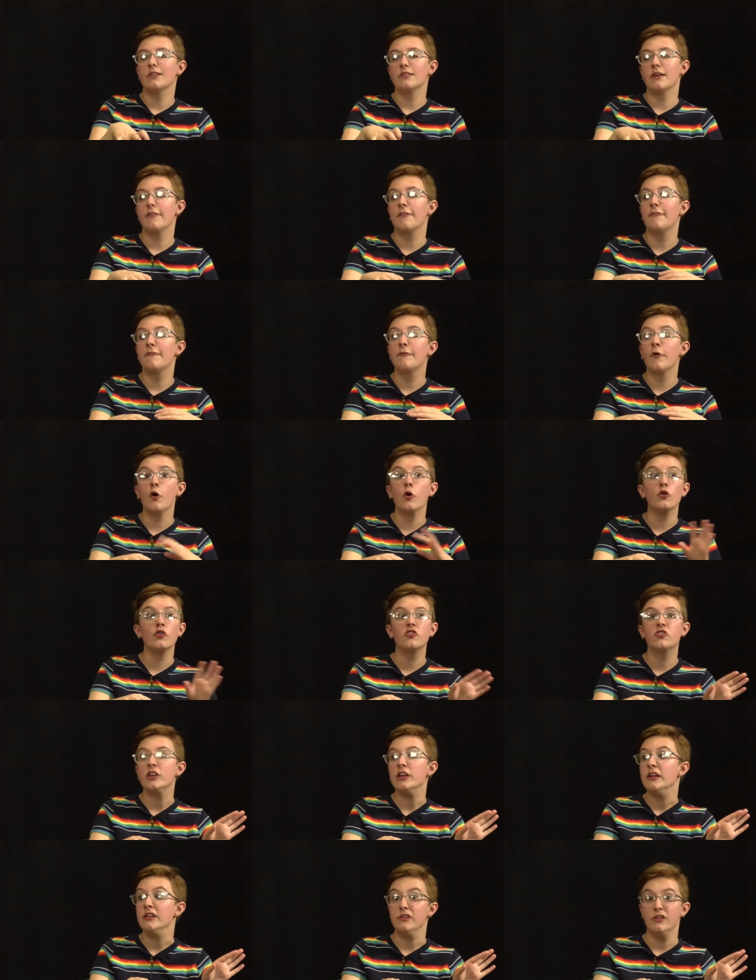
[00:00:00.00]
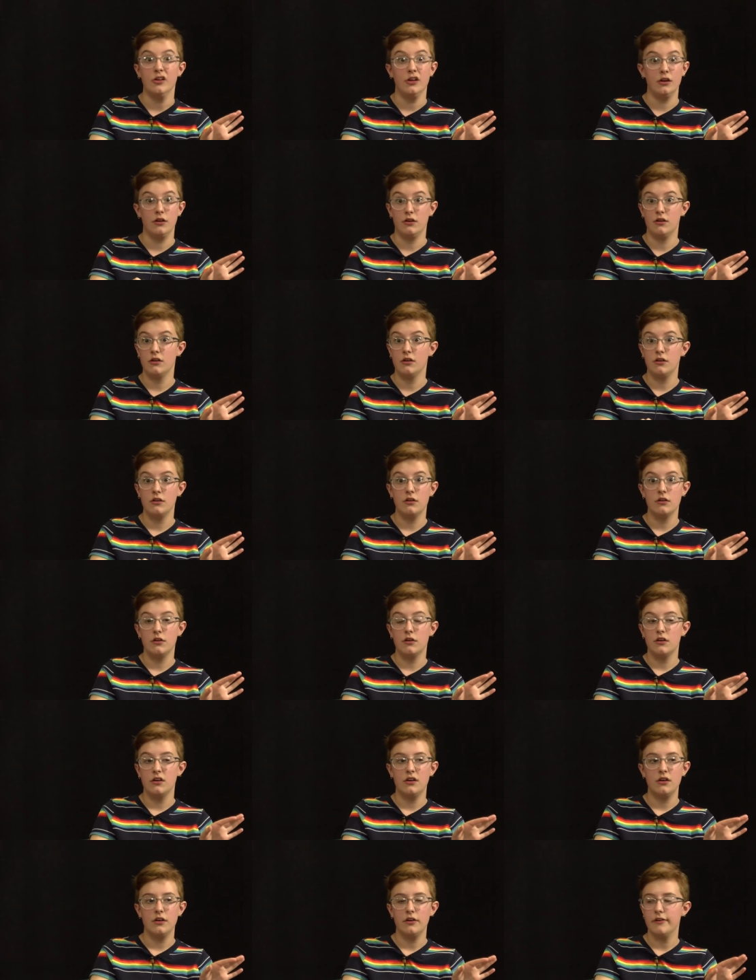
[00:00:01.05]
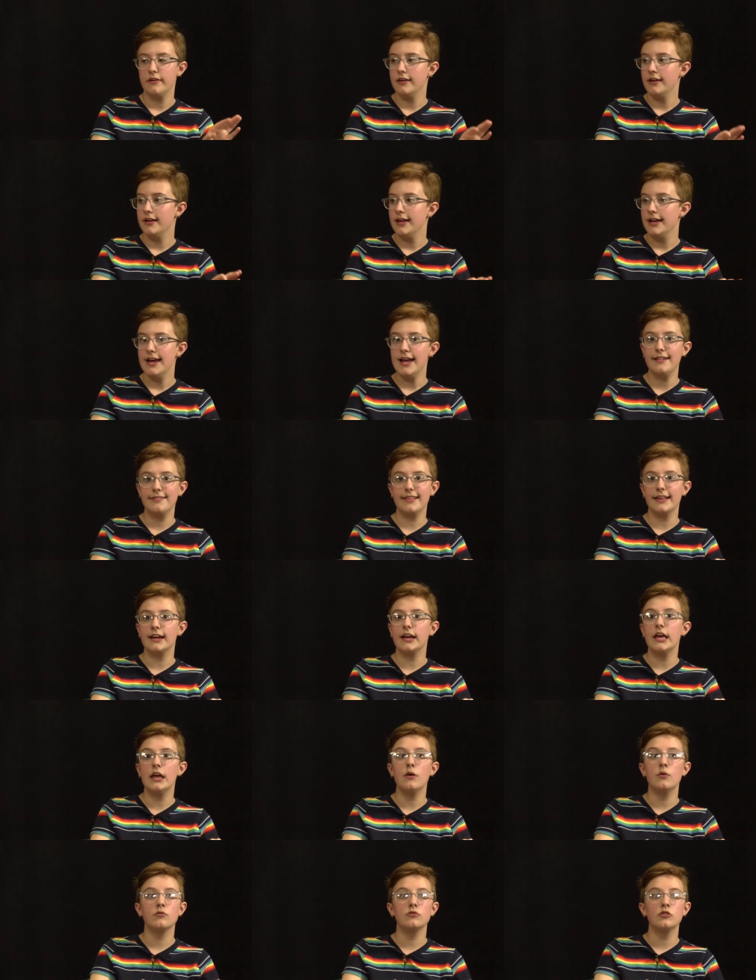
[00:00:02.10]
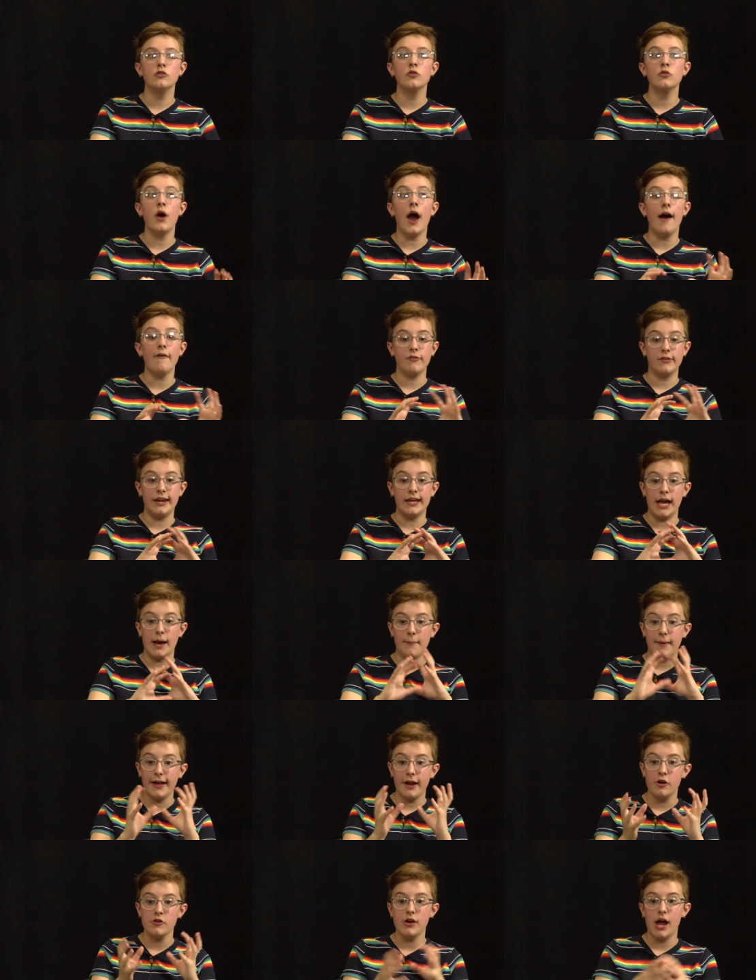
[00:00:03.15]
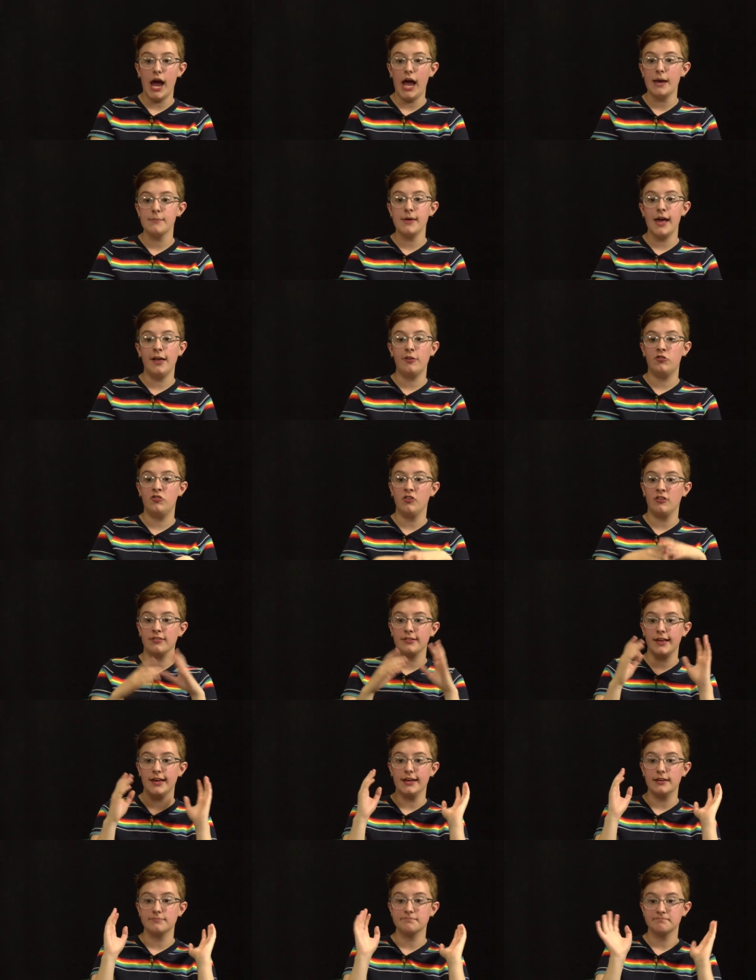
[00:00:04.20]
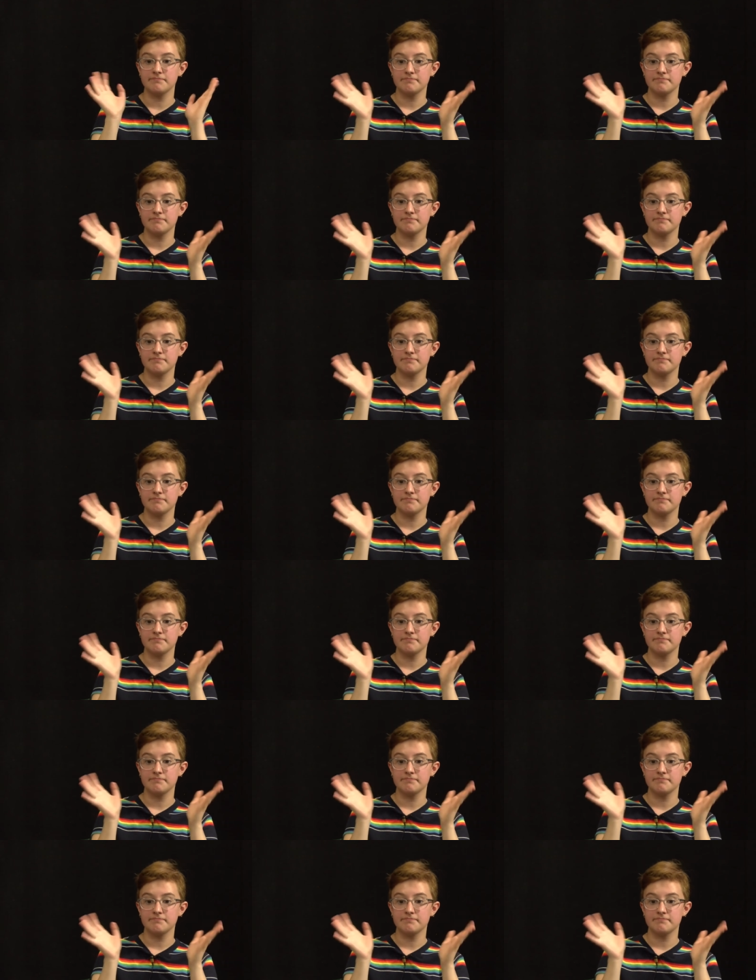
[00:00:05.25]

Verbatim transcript: like the no, you you're season. you're right, but like, it's like it, you don't have to take up airtime. It's just like.